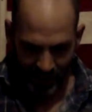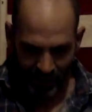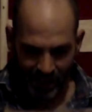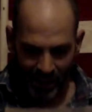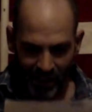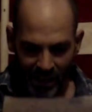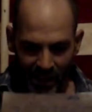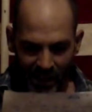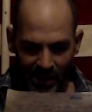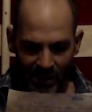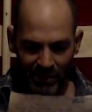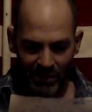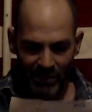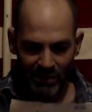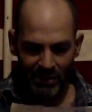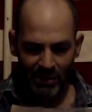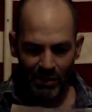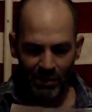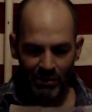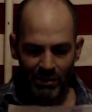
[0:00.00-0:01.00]

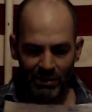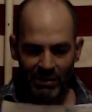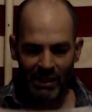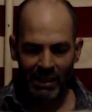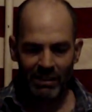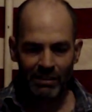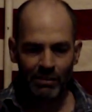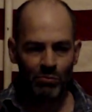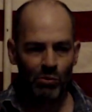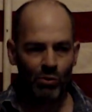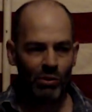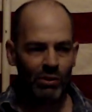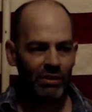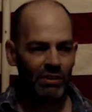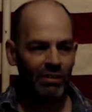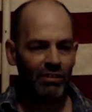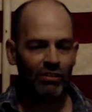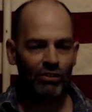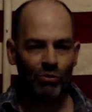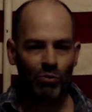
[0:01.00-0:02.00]
it takes more than
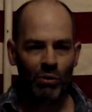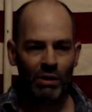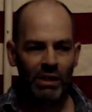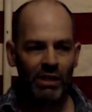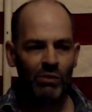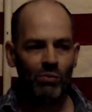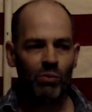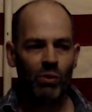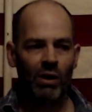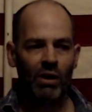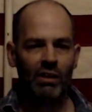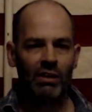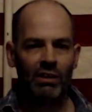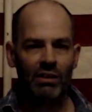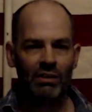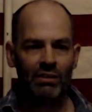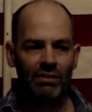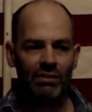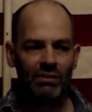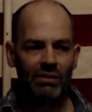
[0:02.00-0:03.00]
3
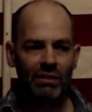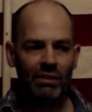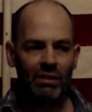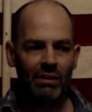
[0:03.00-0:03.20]
workers